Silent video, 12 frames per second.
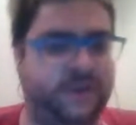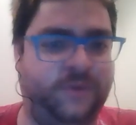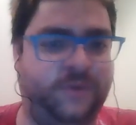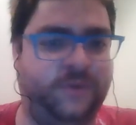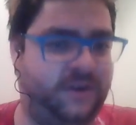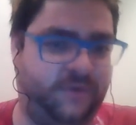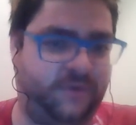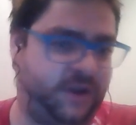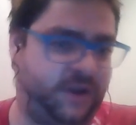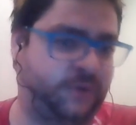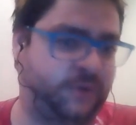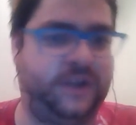to identify
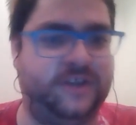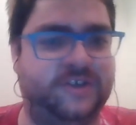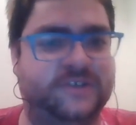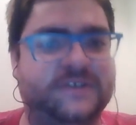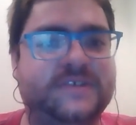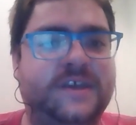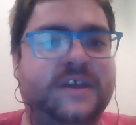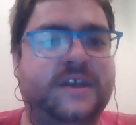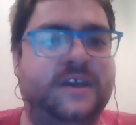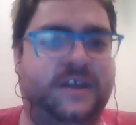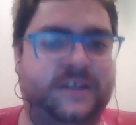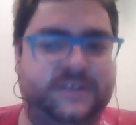other agents.
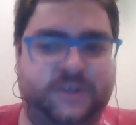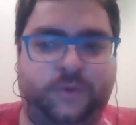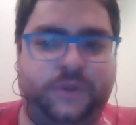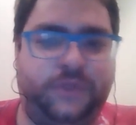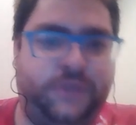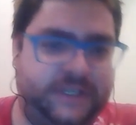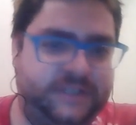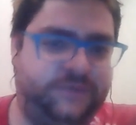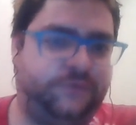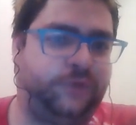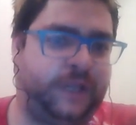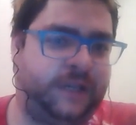And so when things
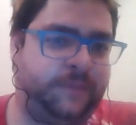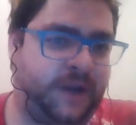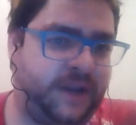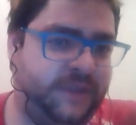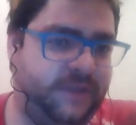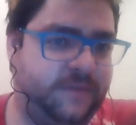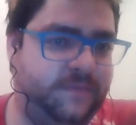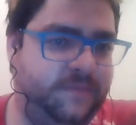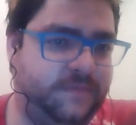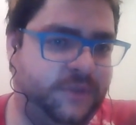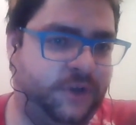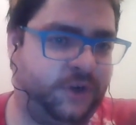flick by them,
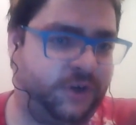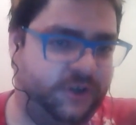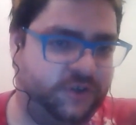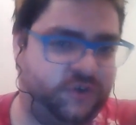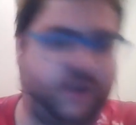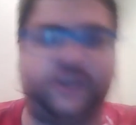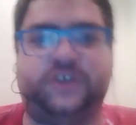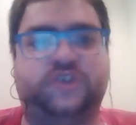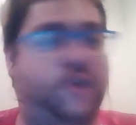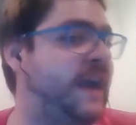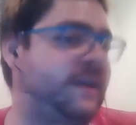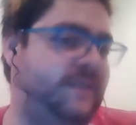they're going to try to
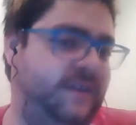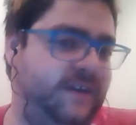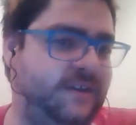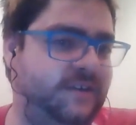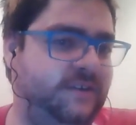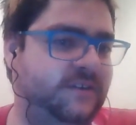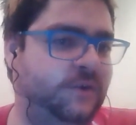track that,